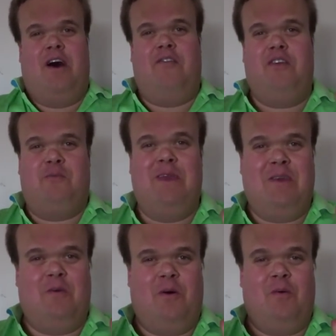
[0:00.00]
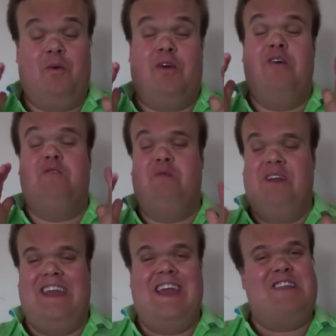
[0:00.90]
of this
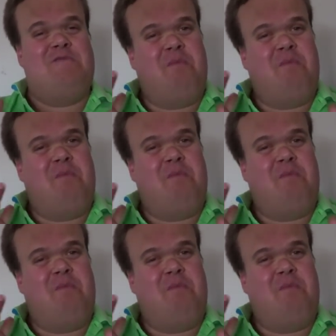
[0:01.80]
weekend's